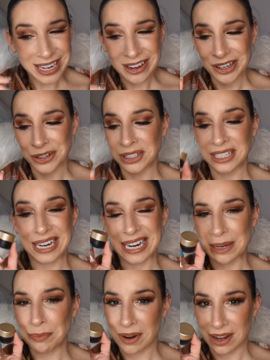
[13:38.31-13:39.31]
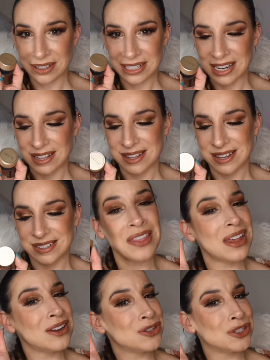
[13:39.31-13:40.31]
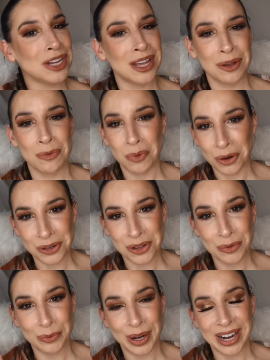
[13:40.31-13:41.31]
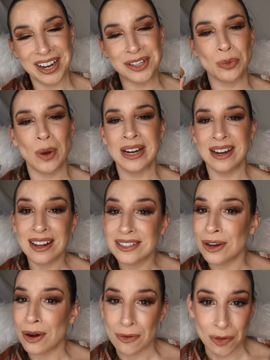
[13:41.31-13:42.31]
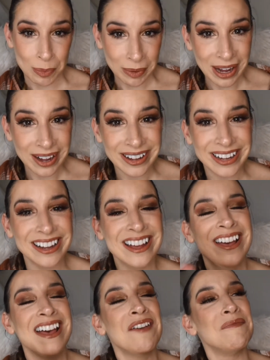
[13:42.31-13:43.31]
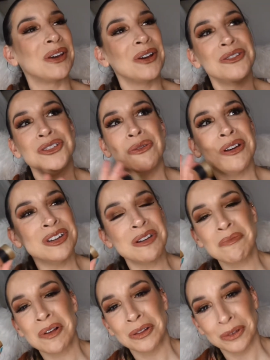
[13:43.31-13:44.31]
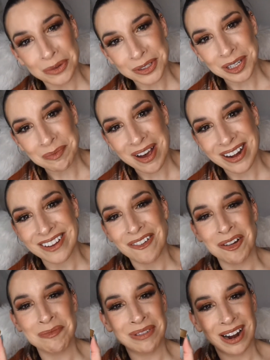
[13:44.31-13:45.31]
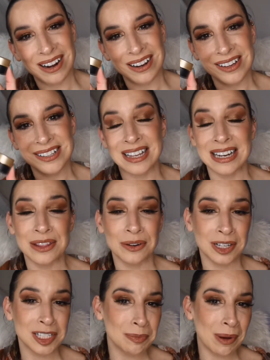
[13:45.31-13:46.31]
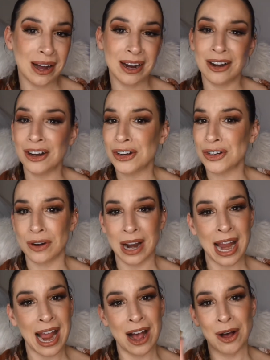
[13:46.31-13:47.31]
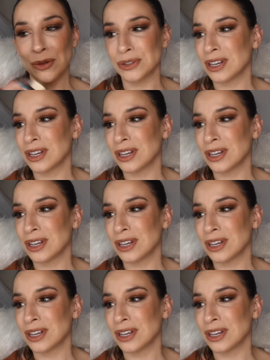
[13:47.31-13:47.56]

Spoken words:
I couldn't get any product out of this, and that is just a word to the wise, why not to overbuy, because you end up losing money on products that either expire, dry out,